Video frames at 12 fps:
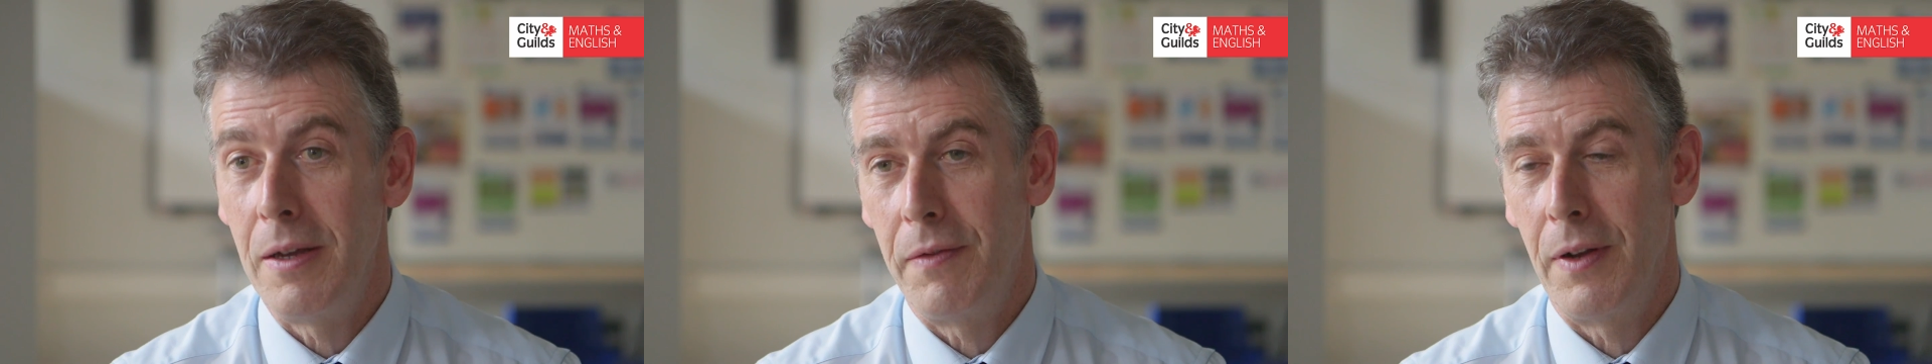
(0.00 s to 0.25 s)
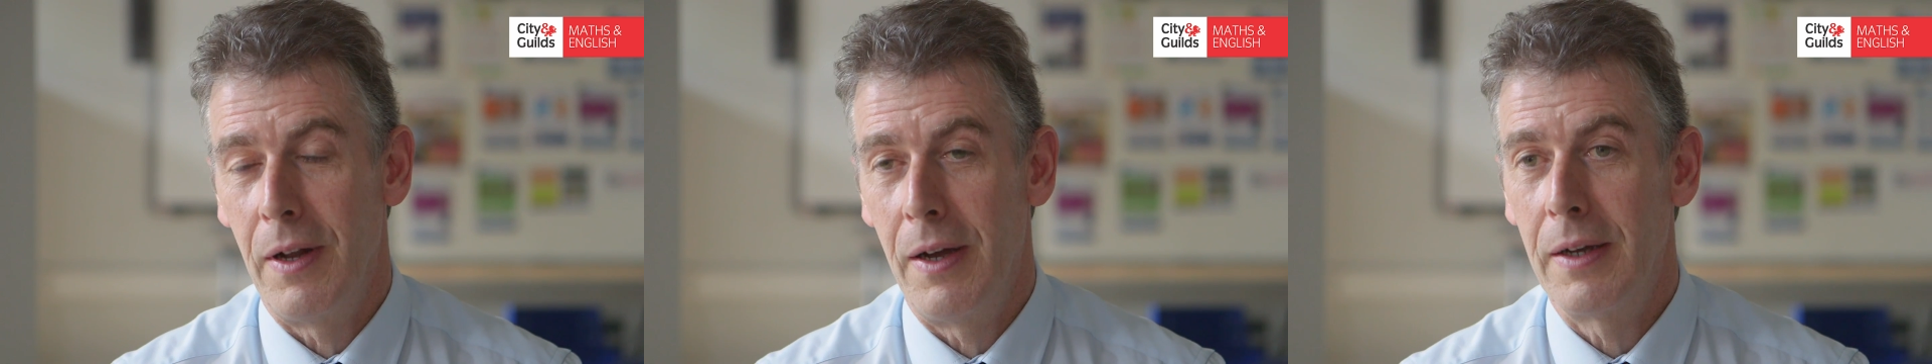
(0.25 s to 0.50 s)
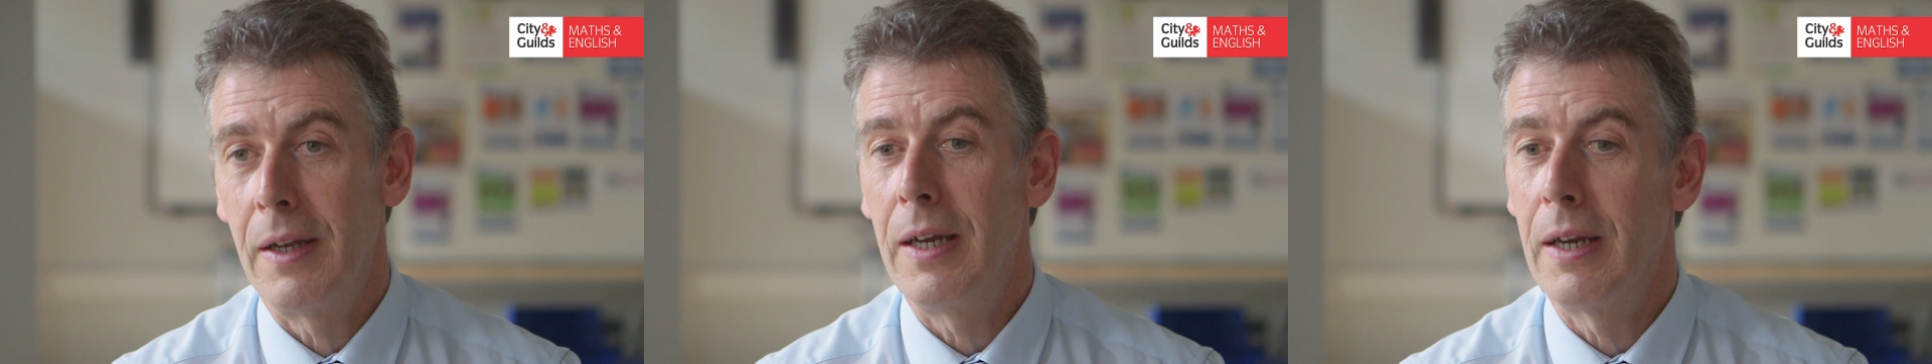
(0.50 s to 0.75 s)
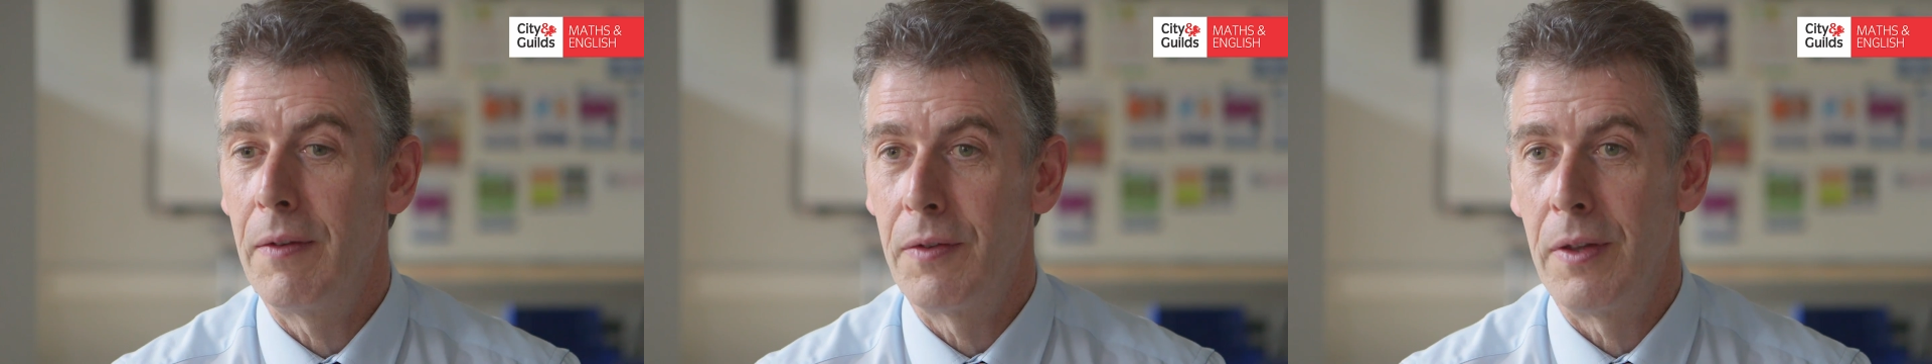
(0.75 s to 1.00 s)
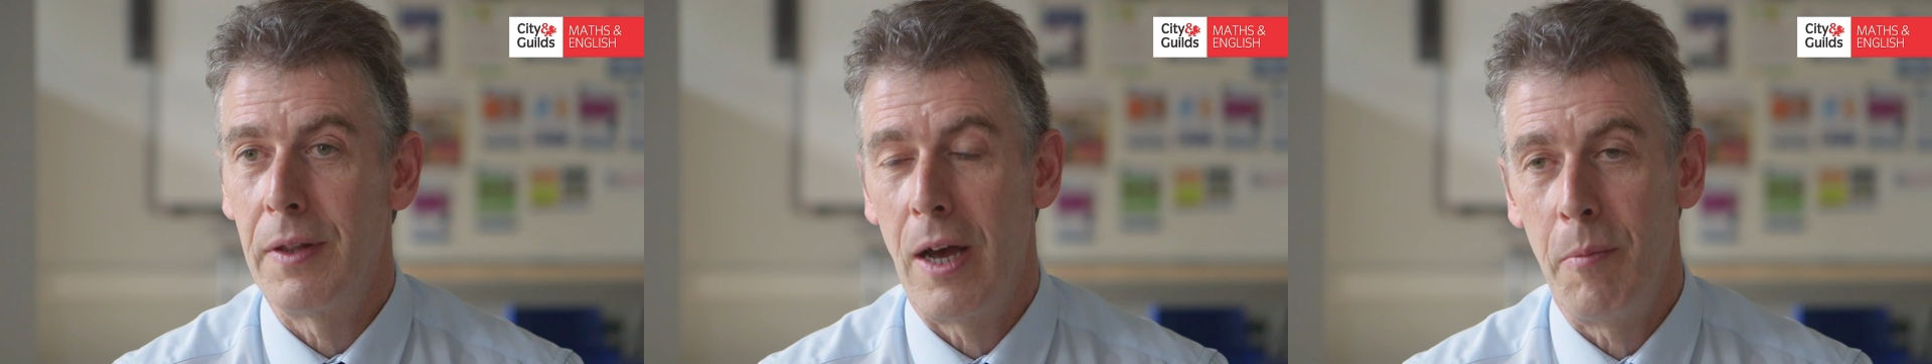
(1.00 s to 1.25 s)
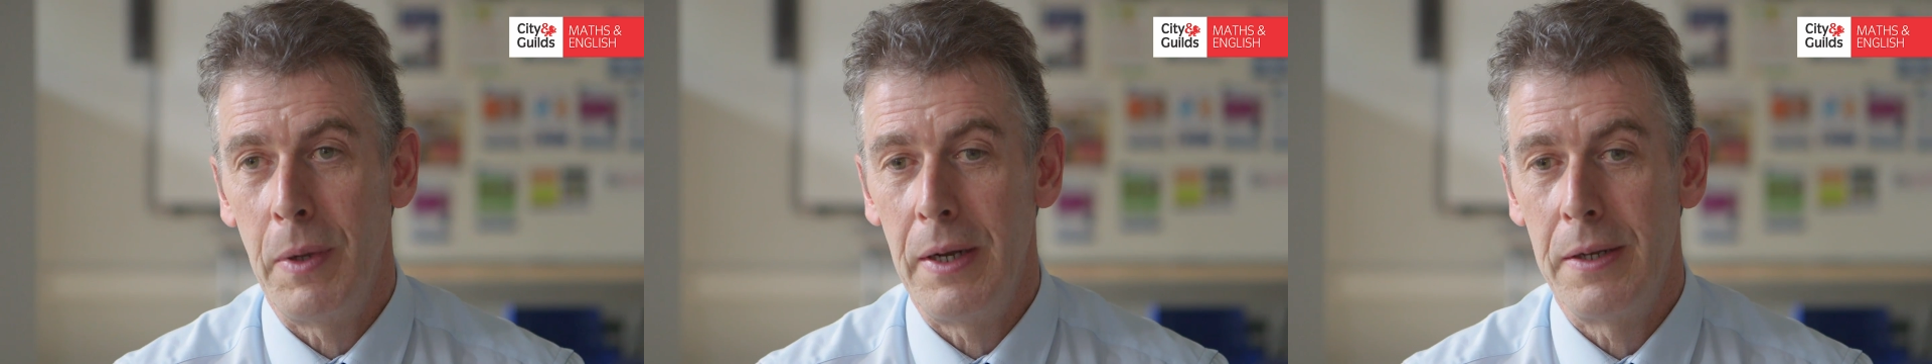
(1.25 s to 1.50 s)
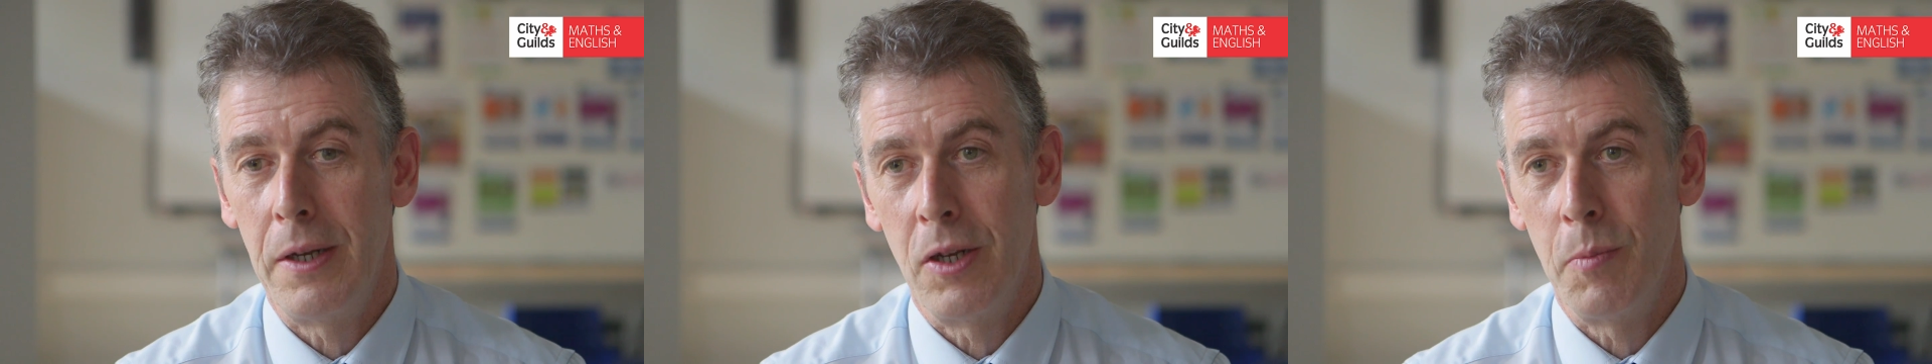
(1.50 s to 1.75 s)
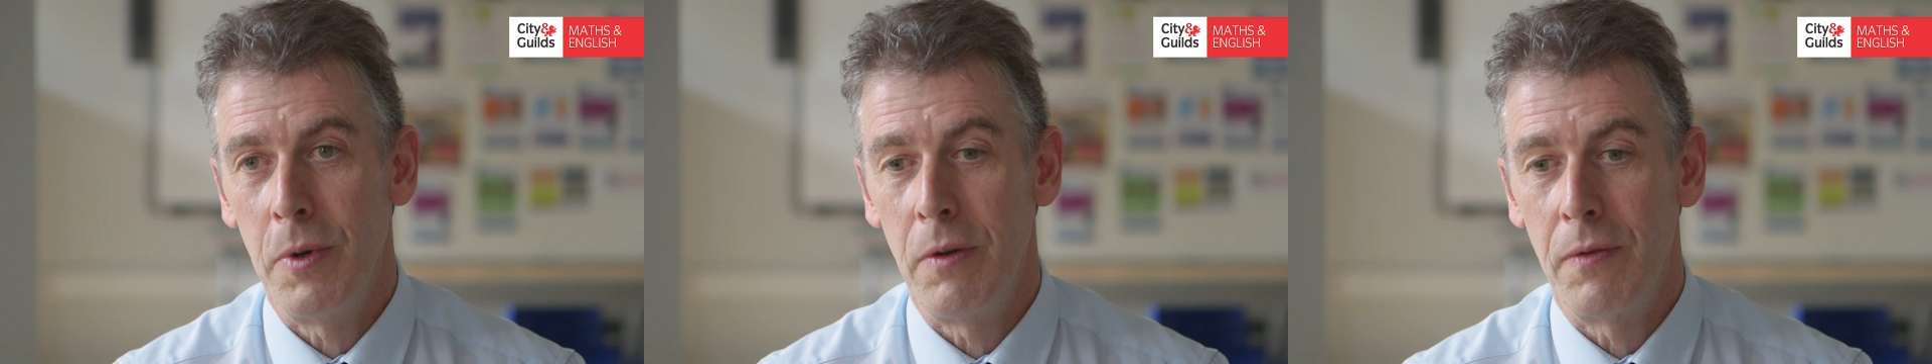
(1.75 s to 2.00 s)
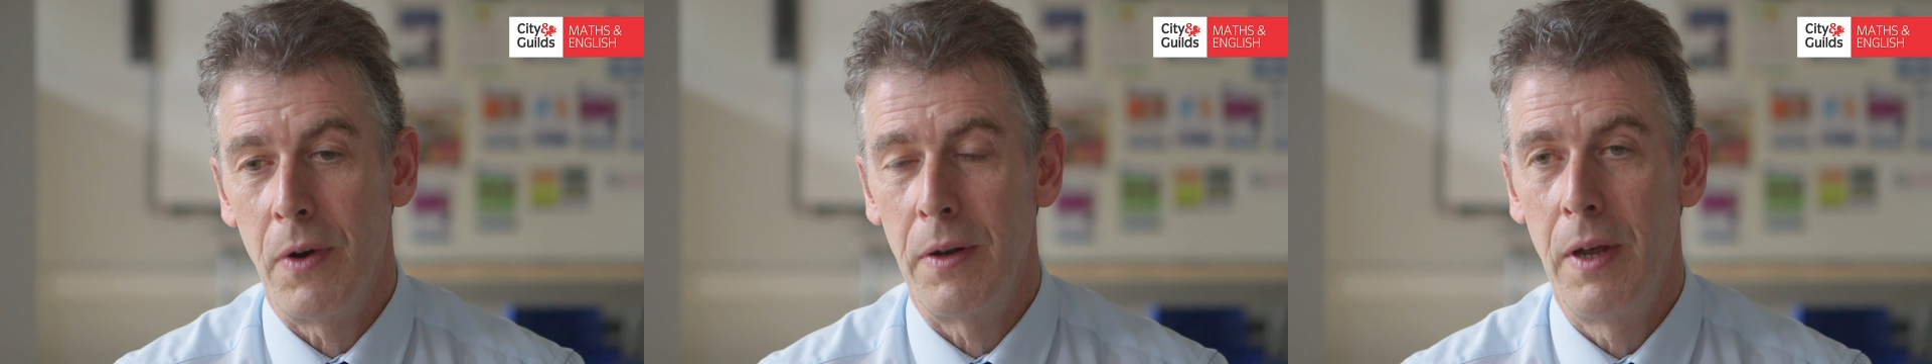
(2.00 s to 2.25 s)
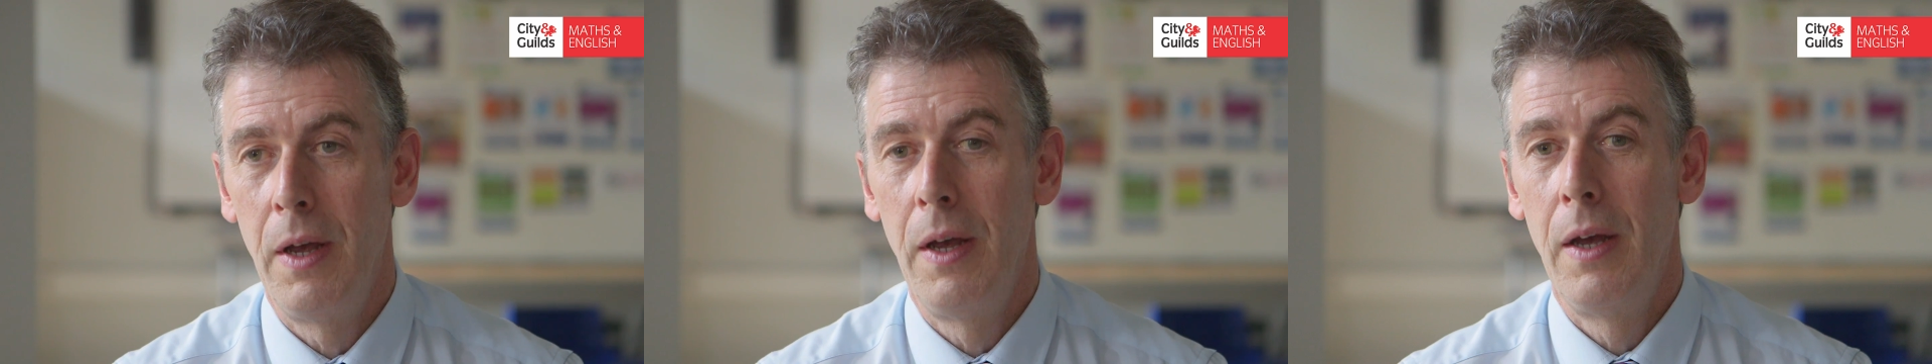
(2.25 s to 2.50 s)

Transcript: if you like, and it gives them that ability to move on,